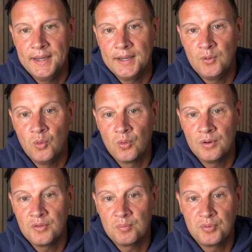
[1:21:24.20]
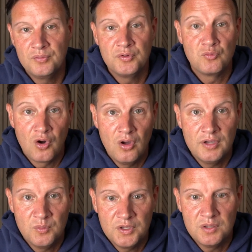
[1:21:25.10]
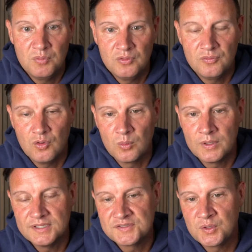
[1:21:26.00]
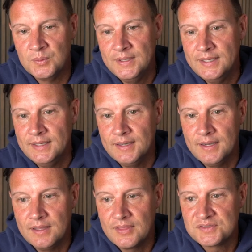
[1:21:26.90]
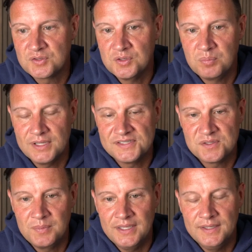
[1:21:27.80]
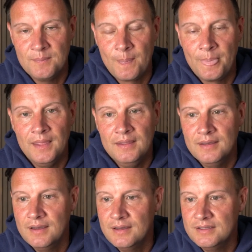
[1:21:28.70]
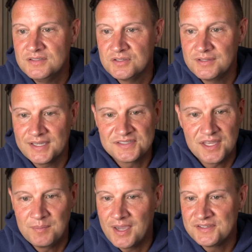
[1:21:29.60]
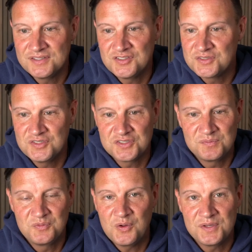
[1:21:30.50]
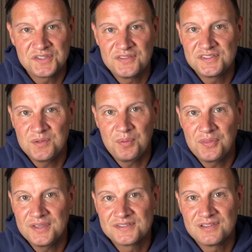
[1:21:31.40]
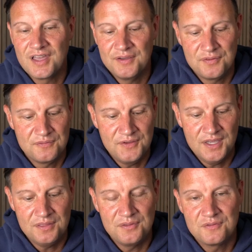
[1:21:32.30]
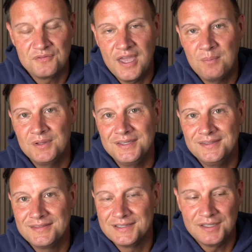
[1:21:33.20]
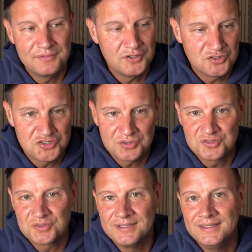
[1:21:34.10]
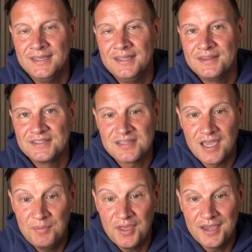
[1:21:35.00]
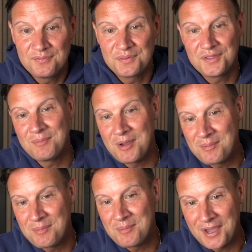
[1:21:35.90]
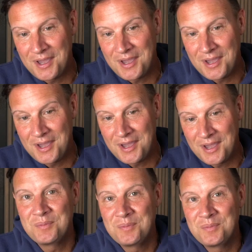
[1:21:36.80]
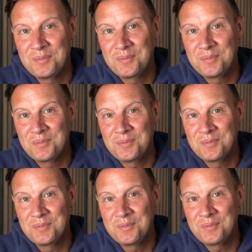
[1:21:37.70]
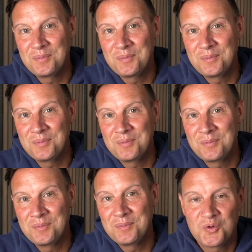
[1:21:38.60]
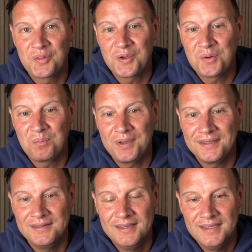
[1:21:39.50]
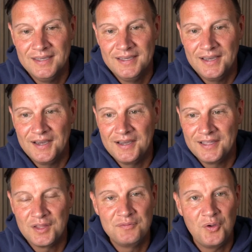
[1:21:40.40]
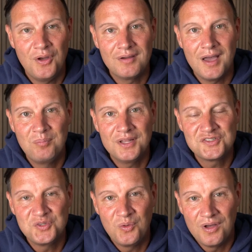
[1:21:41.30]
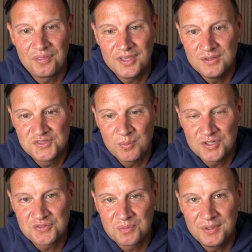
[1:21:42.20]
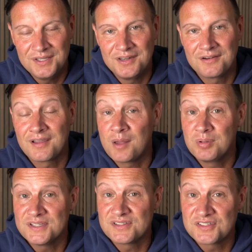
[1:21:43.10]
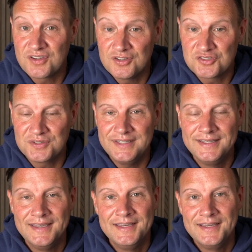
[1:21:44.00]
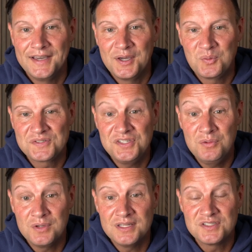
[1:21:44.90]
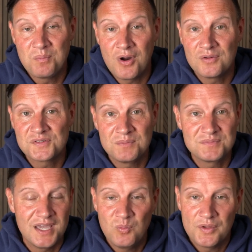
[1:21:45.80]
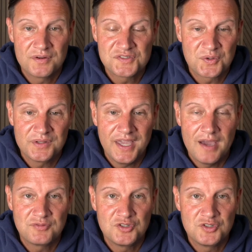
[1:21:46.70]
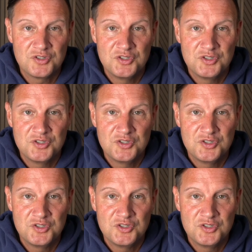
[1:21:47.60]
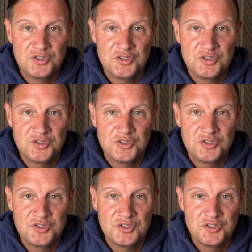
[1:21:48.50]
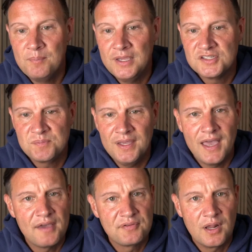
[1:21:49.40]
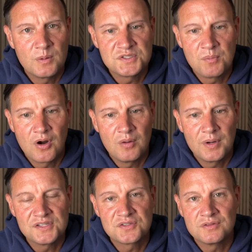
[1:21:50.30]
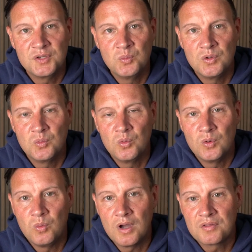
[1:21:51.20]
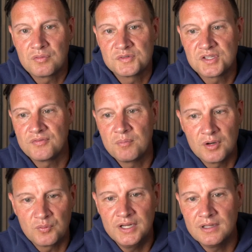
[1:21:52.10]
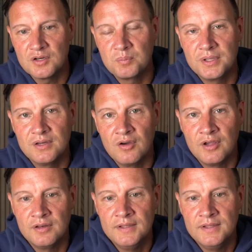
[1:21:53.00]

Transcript: or they're proven wrong and we can move forward. So that's a good place to be. Until next time, guys, just focus on the simple things in life, your faith, your family, the love of your children, the time you have with them. I'm going to hop off right now because I need to go spend some time with my kids before they go to bed. I love you all. God bless you all. Thank you so much for being here. God bless this country. We'll see you again tomorrow sometime, whether it's early afternoon or in the evening. It may just be a half an hour tomorrow, but I certainly will walk through stuff. I'm going to read a little bit on